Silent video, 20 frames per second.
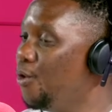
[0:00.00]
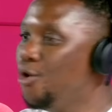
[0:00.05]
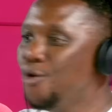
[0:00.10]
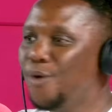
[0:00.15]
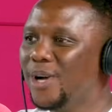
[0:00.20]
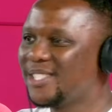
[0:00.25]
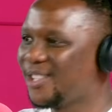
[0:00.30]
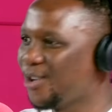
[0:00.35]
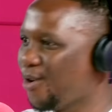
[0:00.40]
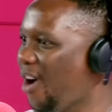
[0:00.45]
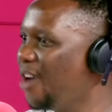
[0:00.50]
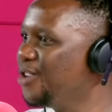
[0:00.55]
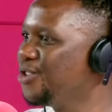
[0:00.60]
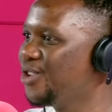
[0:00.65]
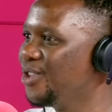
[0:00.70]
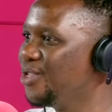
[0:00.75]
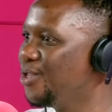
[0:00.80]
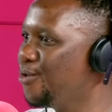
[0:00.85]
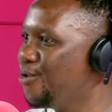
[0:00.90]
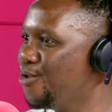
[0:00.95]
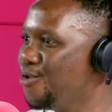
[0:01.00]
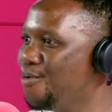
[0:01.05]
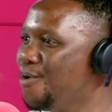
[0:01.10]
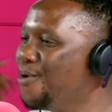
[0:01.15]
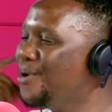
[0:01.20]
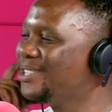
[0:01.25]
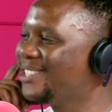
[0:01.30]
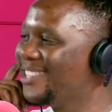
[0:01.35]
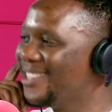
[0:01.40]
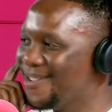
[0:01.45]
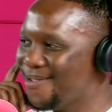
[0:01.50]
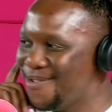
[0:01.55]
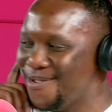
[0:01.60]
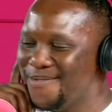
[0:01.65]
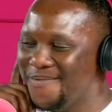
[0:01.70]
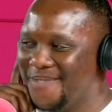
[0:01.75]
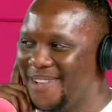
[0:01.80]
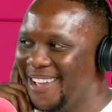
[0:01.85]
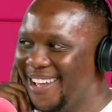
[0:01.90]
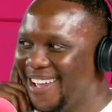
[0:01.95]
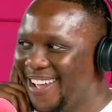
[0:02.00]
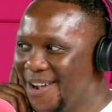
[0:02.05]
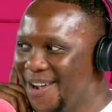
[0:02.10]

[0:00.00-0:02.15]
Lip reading: who was around you in the room? Who was in the room?